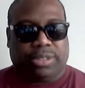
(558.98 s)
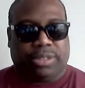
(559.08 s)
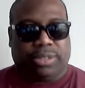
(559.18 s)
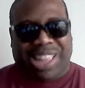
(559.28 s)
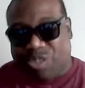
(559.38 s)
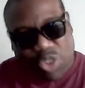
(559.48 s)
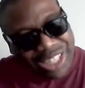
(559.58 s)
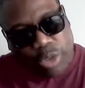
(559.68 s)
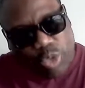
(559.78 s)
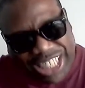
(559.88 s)
Once we
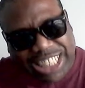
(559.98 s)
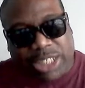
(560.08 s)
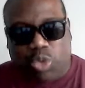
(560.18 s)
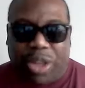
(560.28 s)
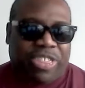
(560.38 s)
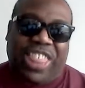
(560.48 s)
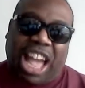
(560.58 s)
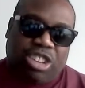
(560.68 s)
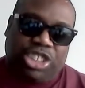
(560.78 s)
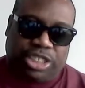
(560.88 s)
reach
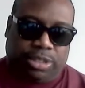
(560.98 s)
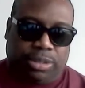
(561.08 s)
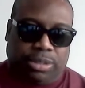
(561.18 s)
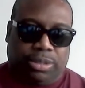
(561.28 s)
200,000,